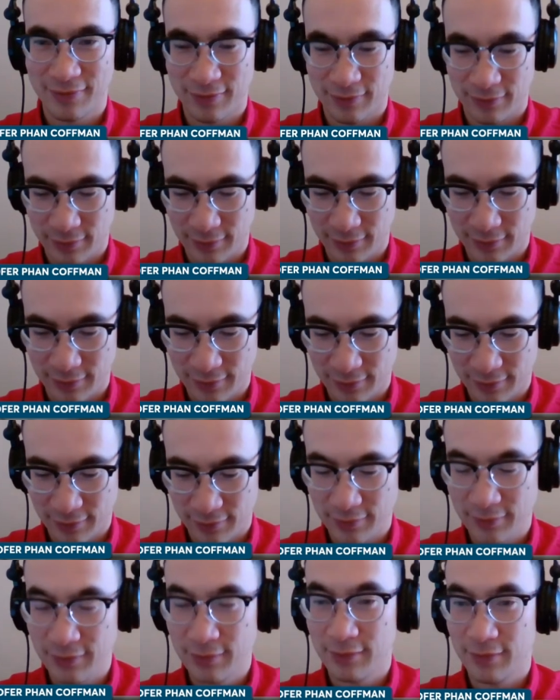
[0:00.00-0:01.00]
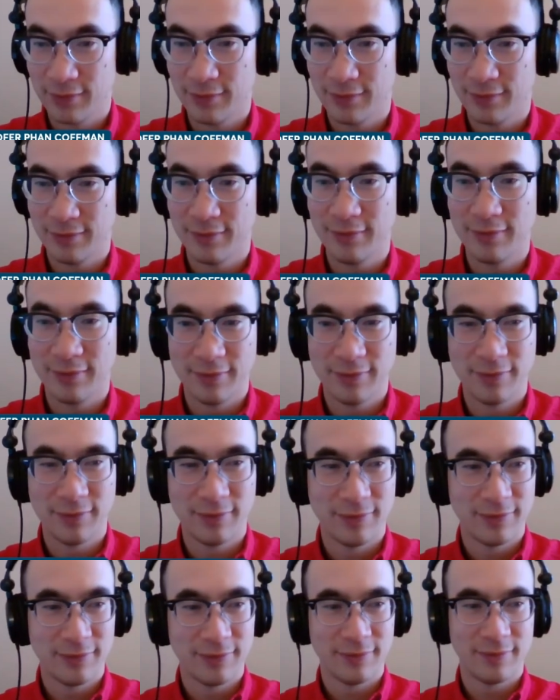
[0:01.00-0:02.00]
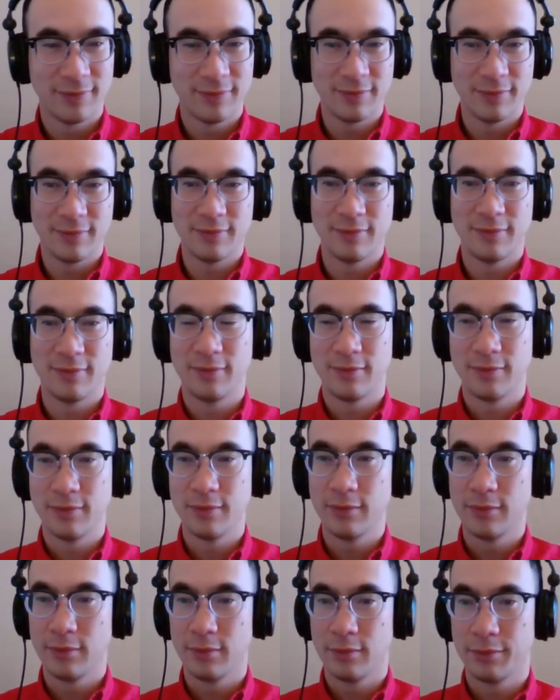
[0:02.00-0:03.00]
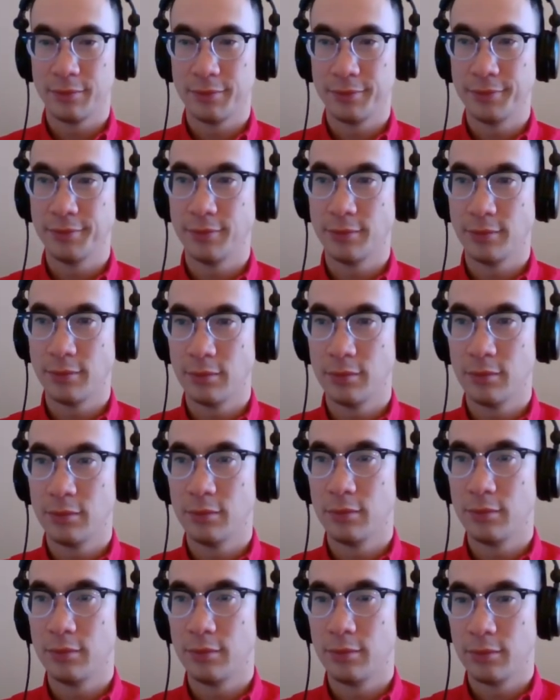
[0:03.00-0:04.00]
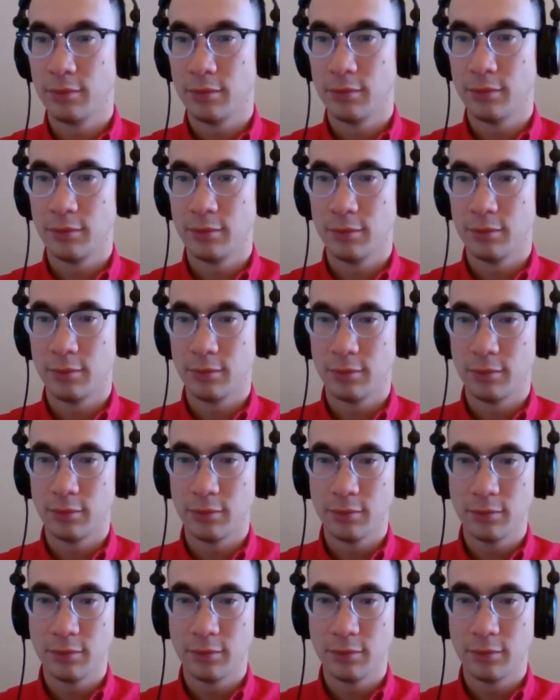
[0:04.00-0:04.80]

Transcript: (not speaking)